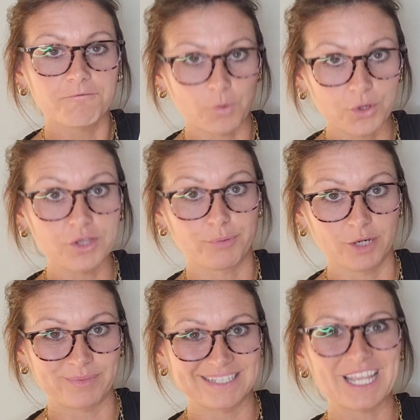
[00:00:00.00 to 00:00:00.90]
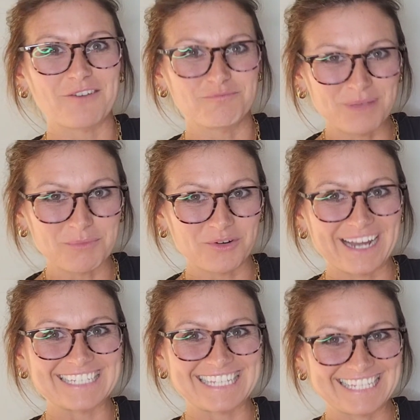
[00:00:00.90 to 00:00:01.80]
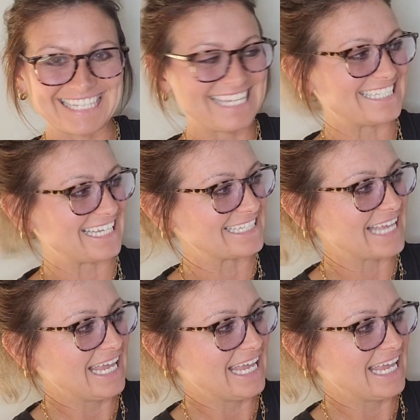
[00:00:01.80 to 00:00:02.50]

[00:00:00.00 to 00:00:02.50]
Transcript: for the purpose of memorizing these endings.